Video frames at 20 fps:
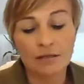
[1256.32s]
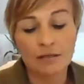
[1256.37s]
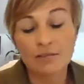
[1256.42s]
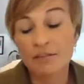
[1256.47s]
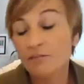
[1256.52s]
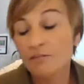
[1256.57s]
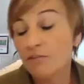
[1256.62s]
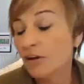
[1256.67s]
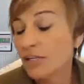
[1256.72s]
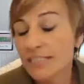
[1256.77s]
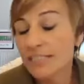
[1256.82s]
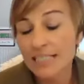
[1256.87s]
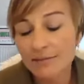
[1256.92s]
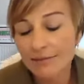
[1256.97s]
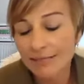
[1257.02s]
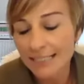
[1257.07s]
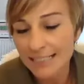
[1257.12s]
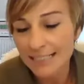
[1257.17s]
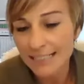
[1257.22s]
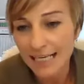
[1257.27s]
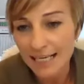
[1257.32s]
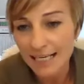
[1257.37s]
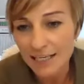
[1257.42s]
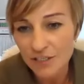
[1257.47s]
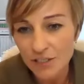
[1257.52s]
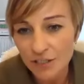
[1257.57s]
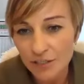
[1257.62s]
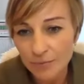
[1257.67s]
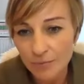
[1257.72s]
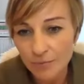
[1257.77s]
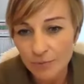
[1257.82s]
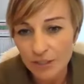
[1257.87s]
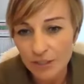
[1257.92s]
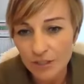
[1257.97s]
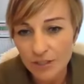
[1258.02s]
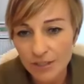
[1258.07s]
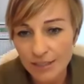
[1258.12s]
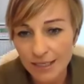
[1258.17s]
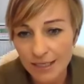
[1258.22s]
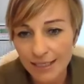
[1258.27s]
the volunteering selection,
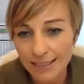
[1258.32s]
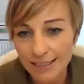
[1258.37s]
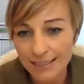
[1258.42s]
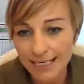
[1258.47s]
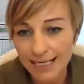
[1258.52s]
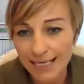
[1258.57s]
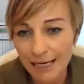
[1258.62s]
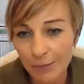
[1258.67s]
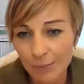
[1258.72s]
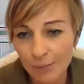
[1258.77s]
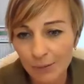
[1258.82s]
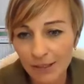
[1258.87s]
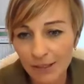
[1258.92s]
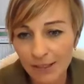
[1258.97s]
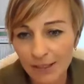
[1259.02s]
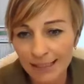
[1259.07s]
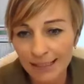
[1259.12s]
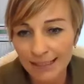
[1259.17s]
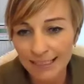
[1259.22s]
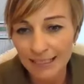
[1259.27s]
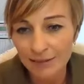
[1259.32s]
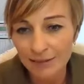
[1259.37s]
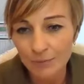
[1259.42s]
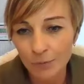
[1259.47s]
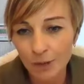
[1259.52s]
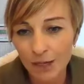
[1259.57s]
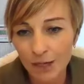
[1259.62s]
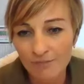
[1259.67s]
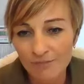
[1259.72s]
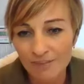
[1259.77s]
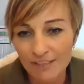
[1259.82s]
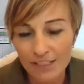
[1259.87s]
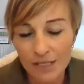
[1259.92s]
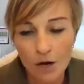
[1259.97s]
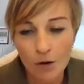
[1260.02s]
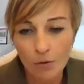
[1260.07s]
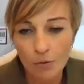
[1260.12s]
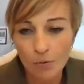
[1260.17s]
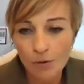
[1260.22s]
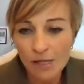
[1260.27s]
which is going to happen, and then we'll have this
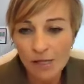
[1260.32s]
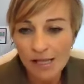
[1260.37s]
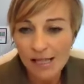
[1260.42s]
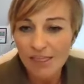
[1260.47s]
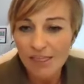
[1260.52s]
whole